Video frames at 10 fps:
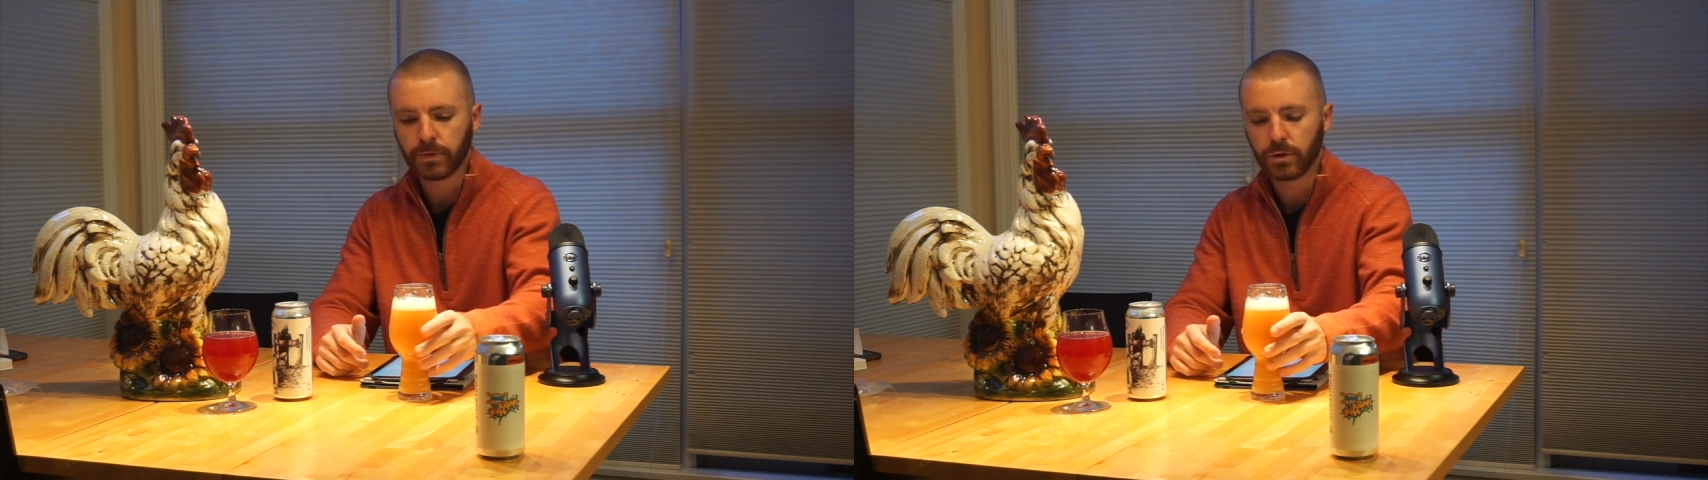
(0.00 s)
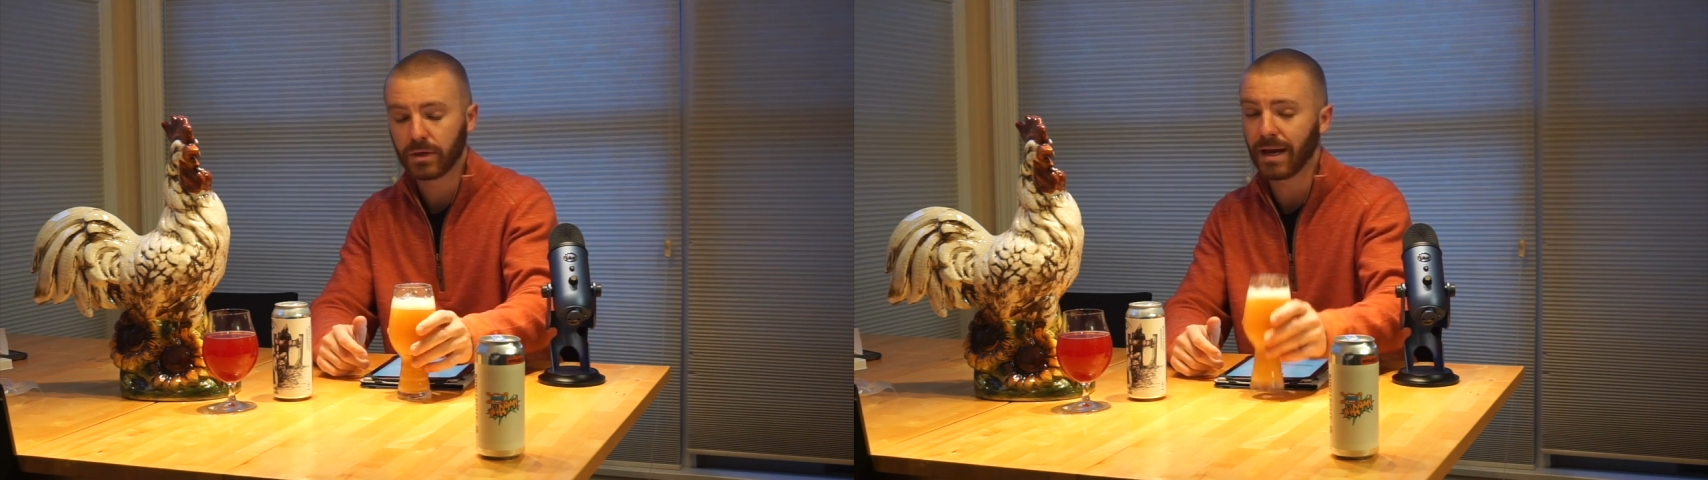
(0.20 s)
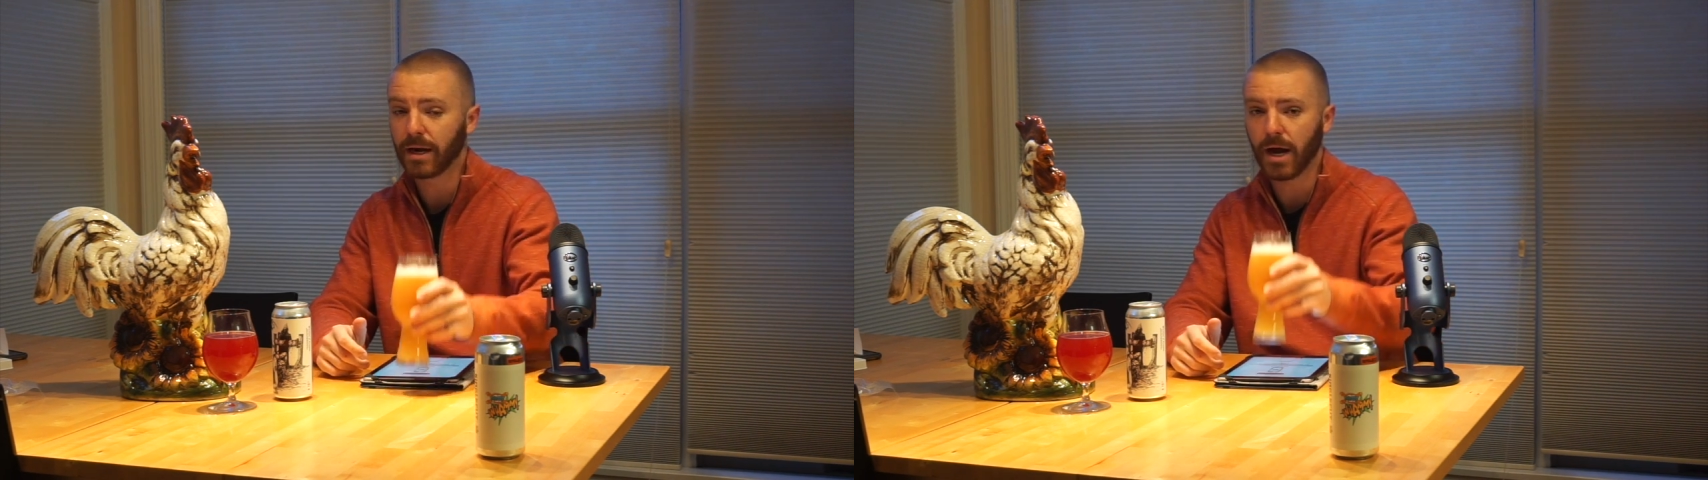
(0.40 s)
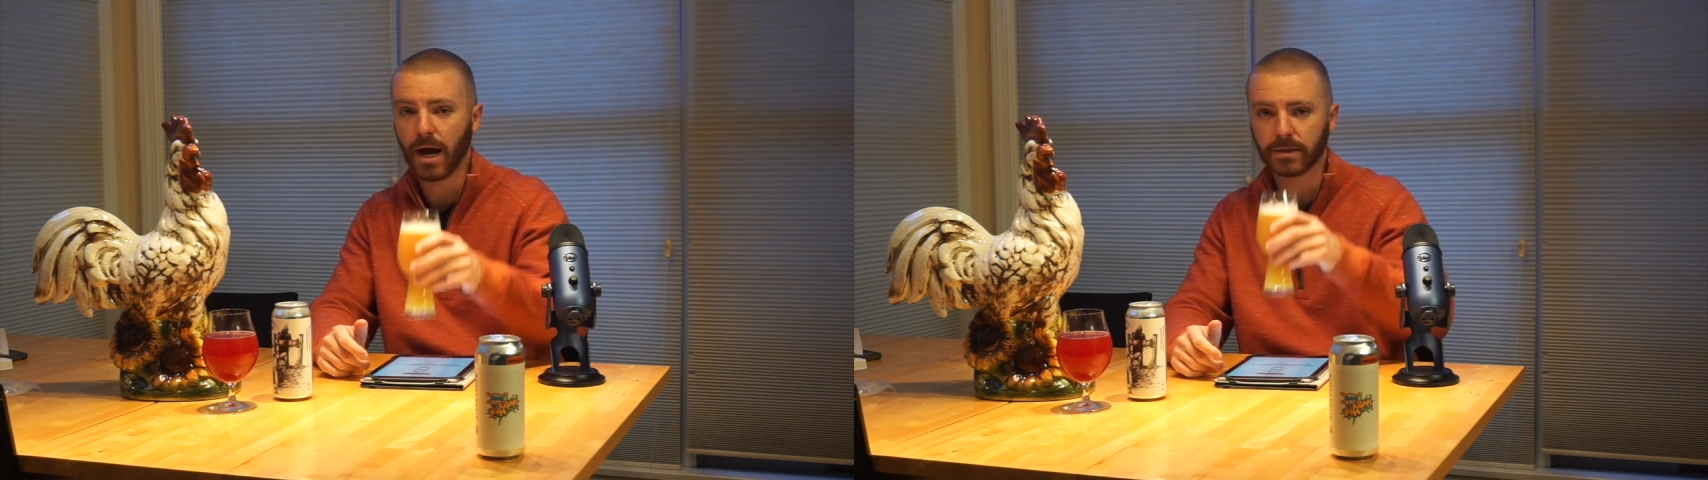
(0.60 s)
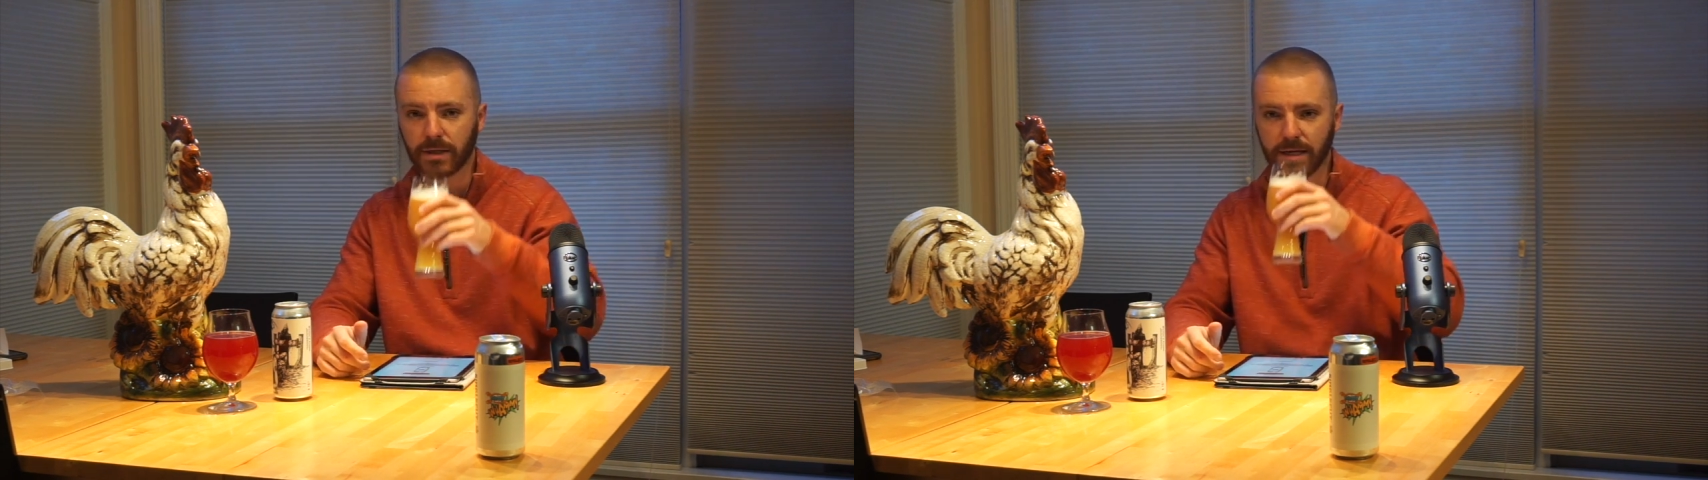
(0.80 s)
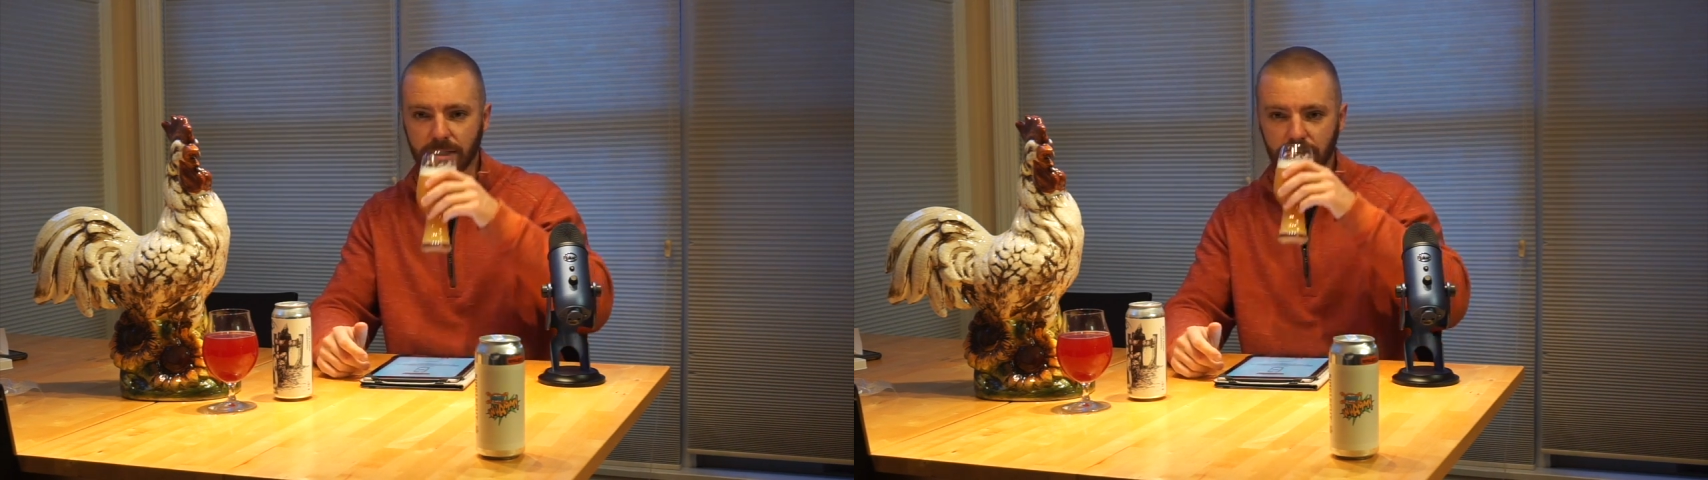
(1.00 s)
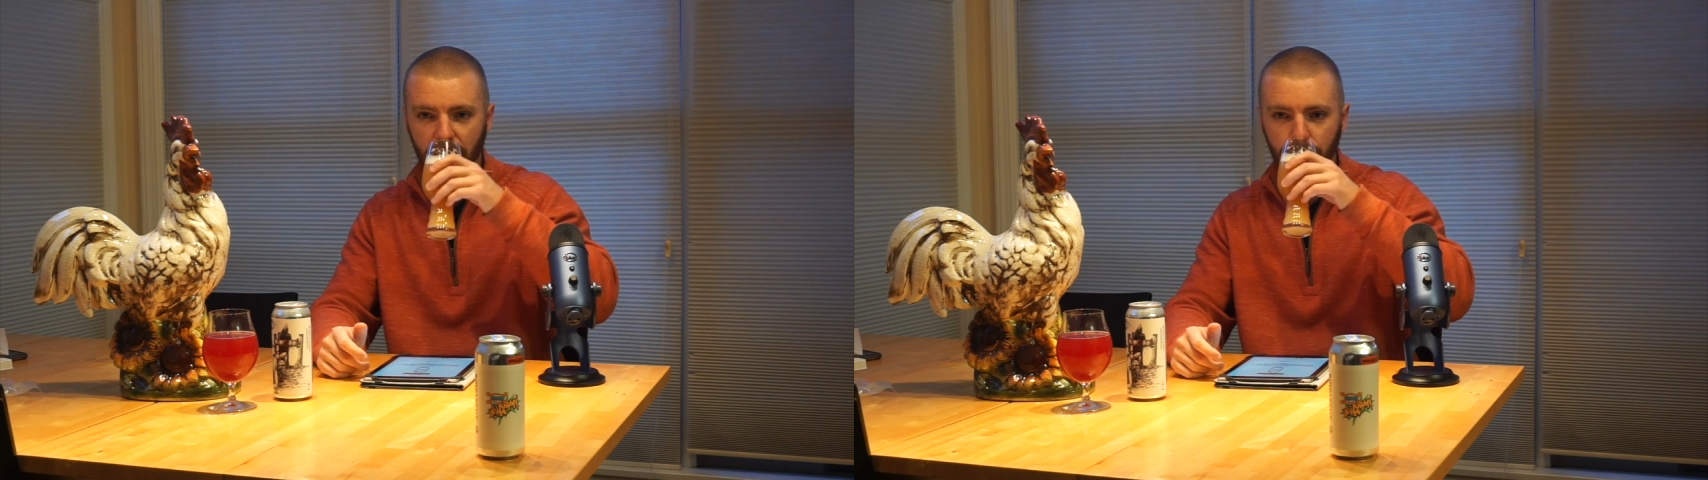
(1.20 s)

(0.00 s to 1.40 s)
You cannot taste the